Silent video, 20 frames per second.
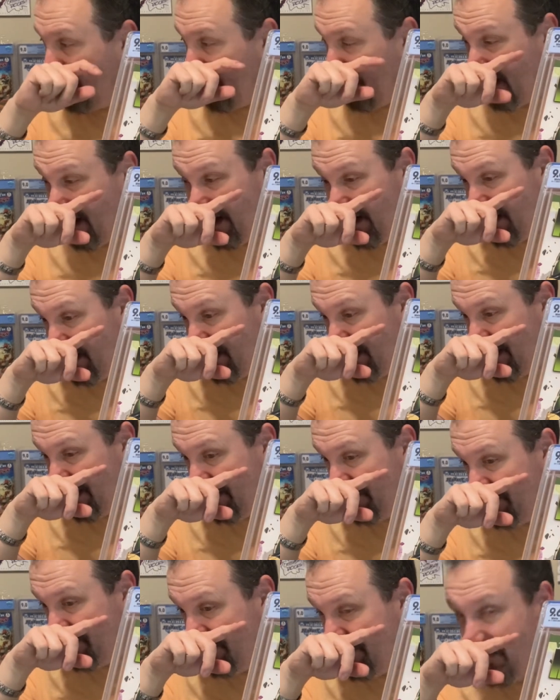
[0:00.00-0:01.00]

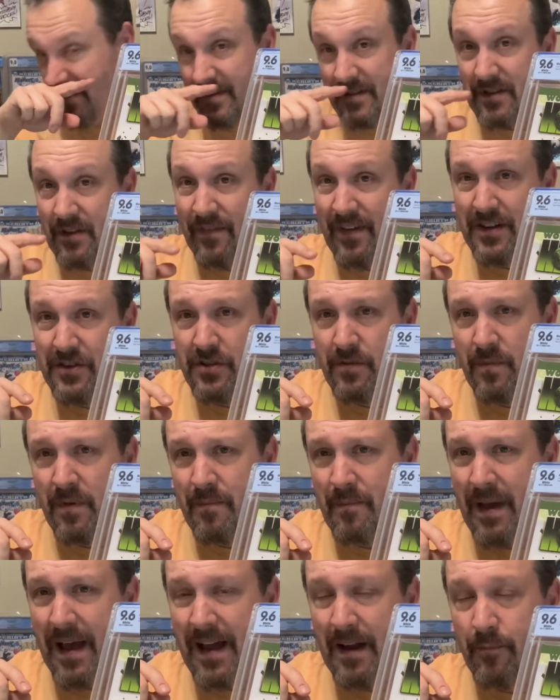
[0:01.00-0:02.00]
Um, so that should be
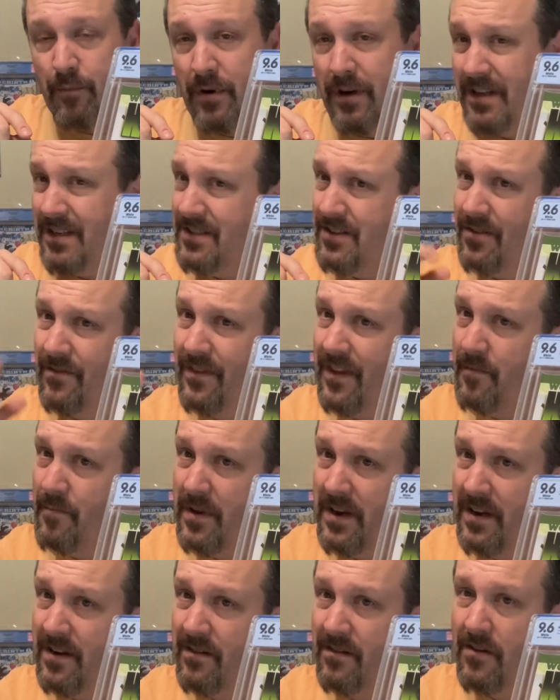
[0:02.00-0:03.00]
back pretty soon. They've
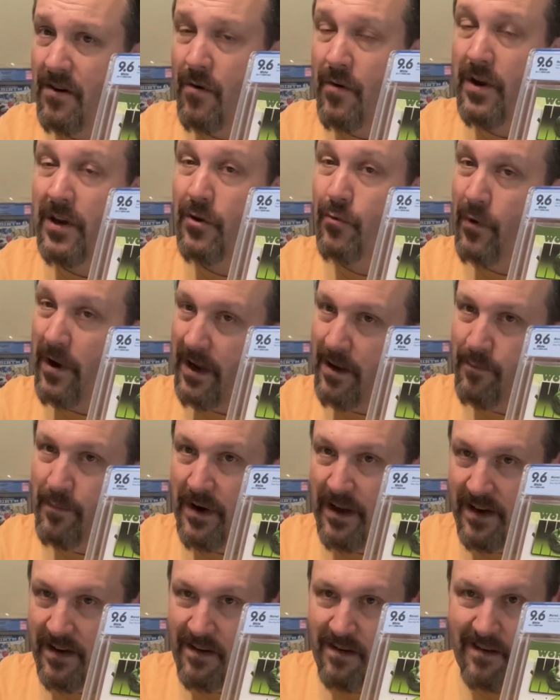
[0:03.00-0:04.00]
been going quick,
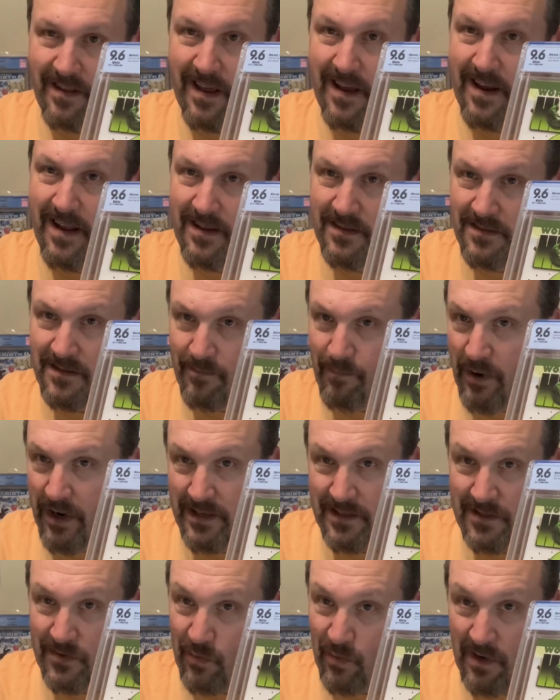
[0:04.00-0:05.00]
but they announced the
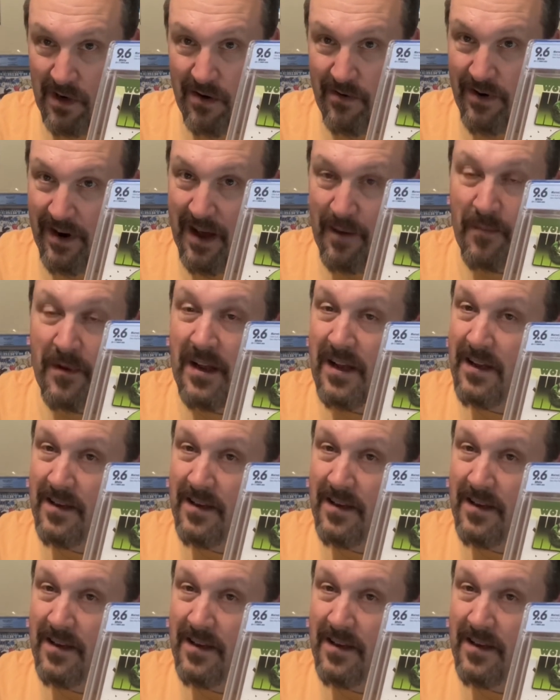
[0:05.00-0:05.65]
prices were going up.